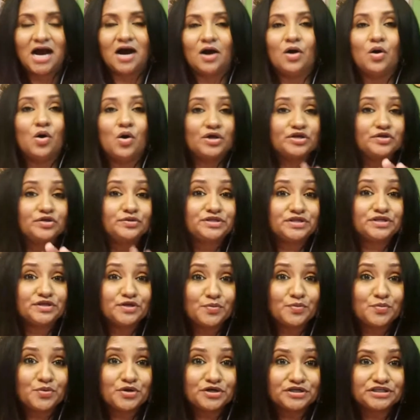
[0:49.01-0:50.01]
or you did a
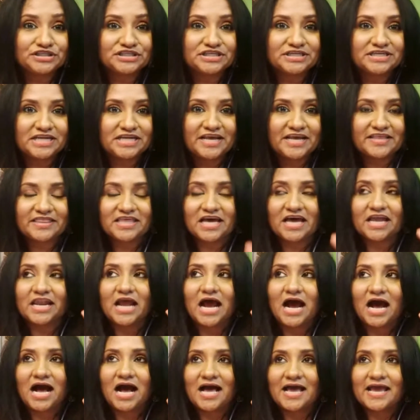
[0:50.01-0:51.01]
word today that
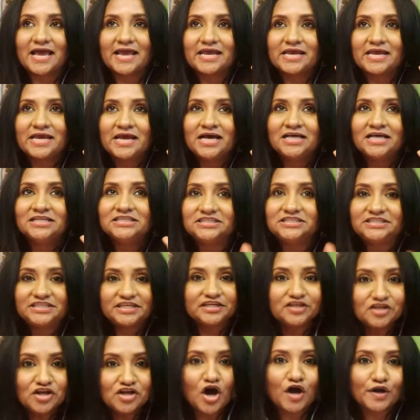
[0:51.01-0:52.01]
I
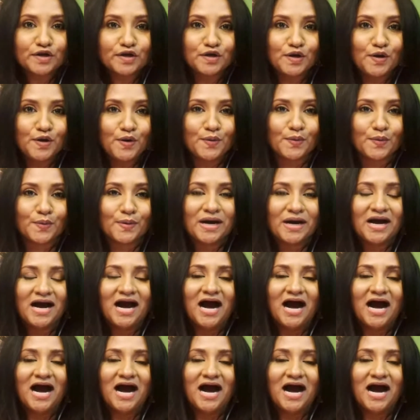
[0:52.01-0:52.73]
did not know.